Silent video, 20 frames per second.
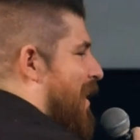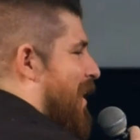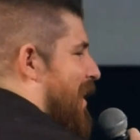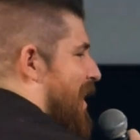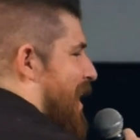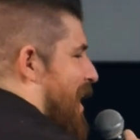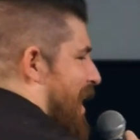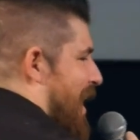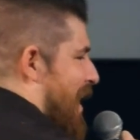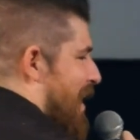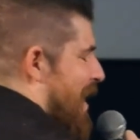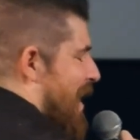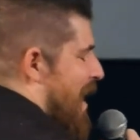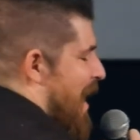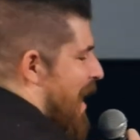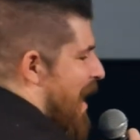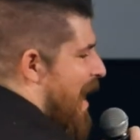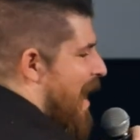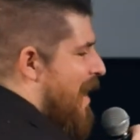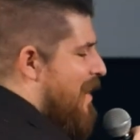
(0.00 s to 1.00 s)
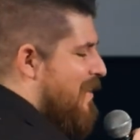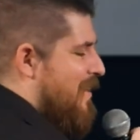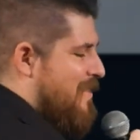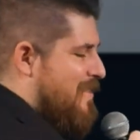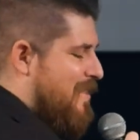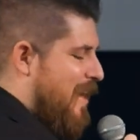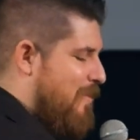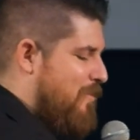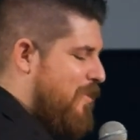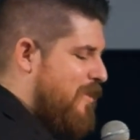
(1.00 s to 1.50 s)
And I and I had to
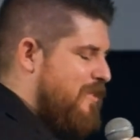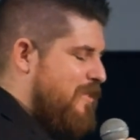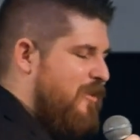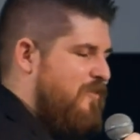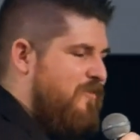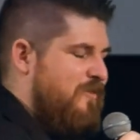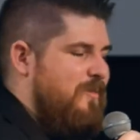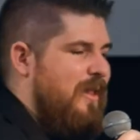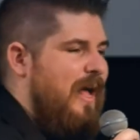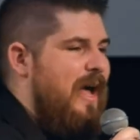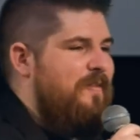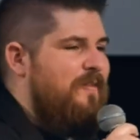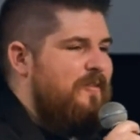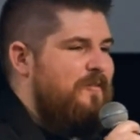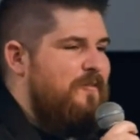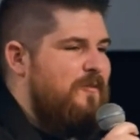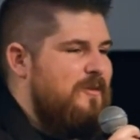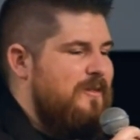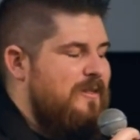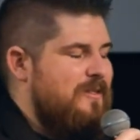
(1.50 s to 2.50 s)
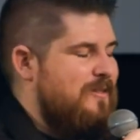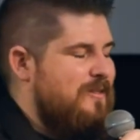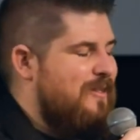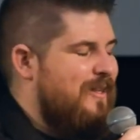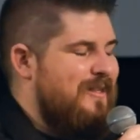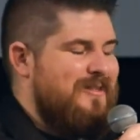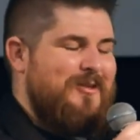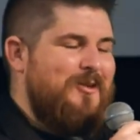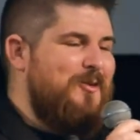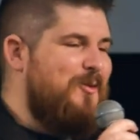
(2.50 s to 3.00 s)
stop myself from laughing first because I was like,